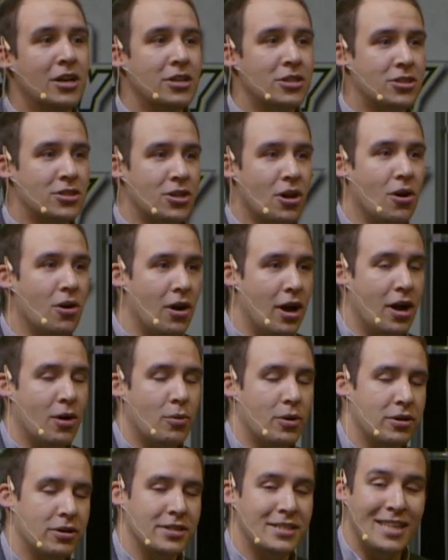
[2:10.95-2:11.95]
So
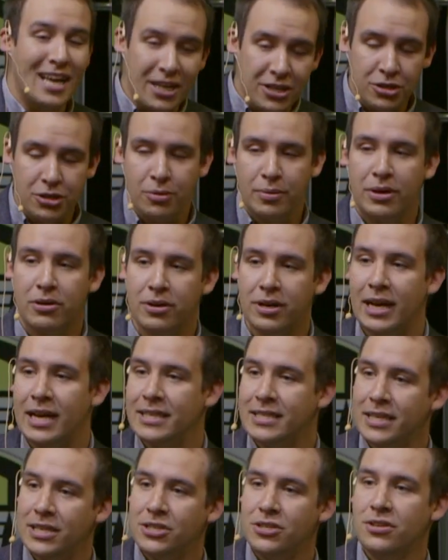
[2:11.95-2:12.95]
we're a statutory
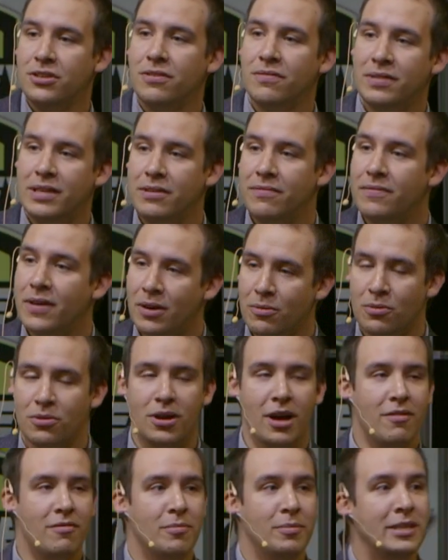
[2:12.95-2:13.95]
organization of the federal
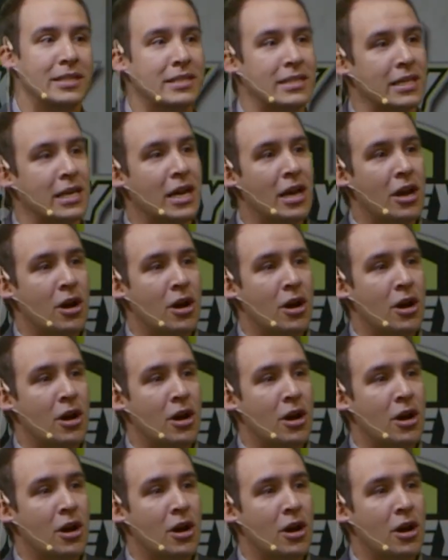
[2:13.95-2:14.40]
government.